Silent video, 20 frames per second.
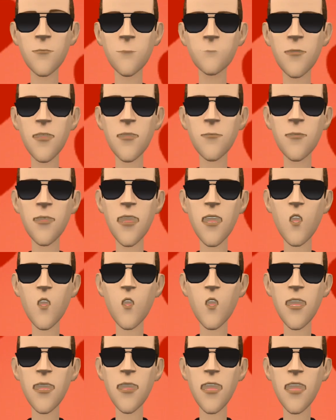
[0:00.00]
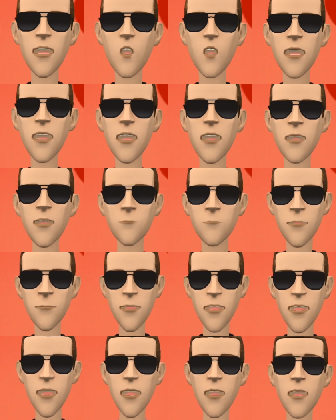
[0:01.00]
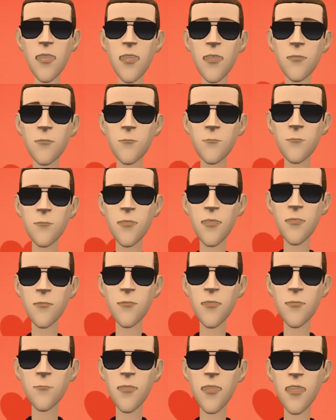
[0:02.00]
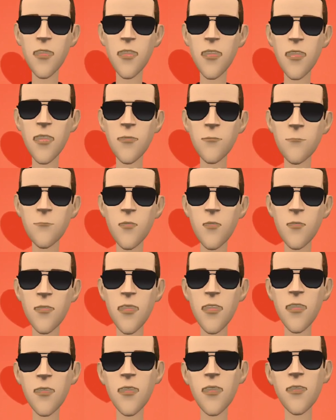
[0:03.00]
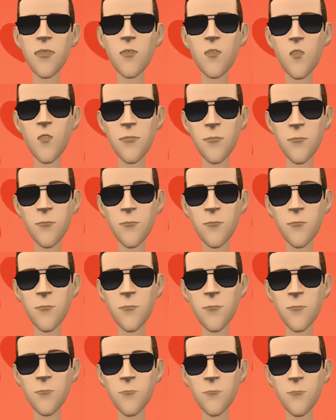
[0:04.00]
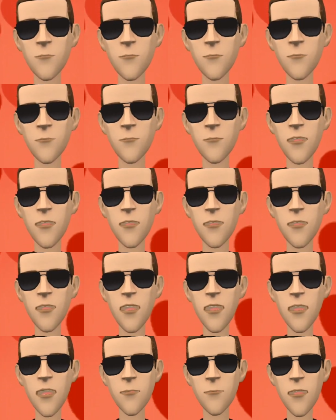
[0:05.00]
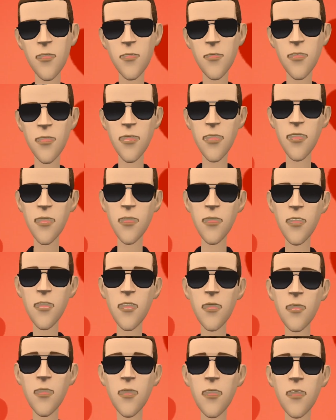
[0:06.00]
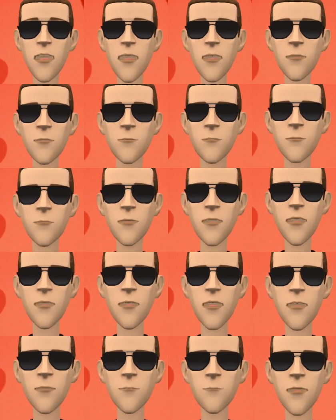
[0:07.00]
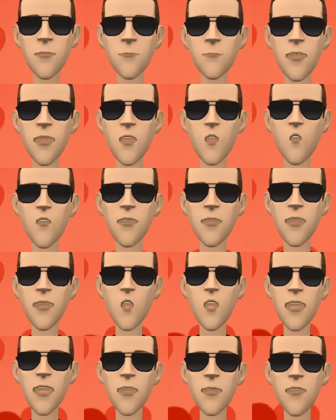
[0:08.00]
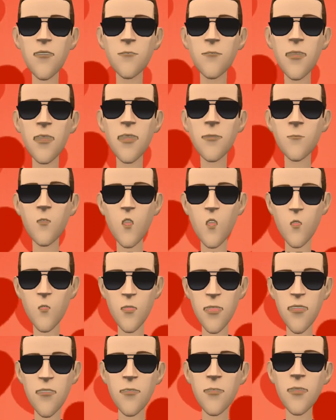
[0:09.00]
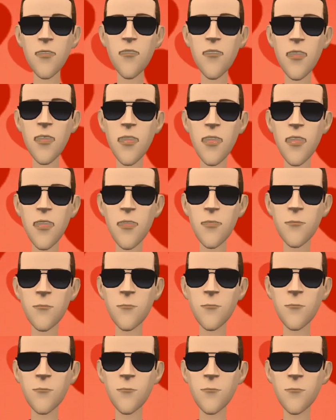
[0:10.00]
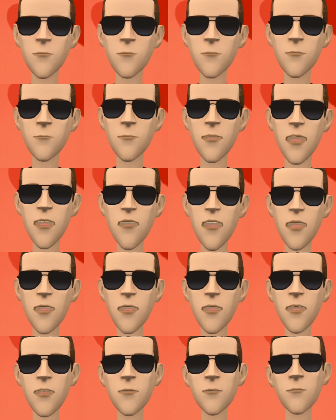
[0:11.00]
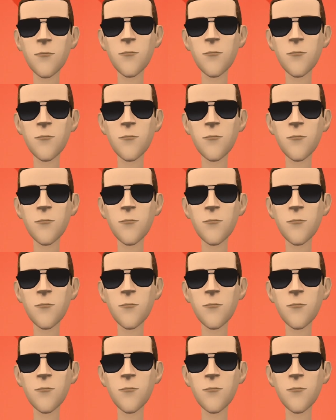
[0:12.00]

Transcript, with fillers: Helping to tweak the way that people think can stimulate their personal growth, and sharing practical techniques can help people to find ways of being more self-sufficient. I believe that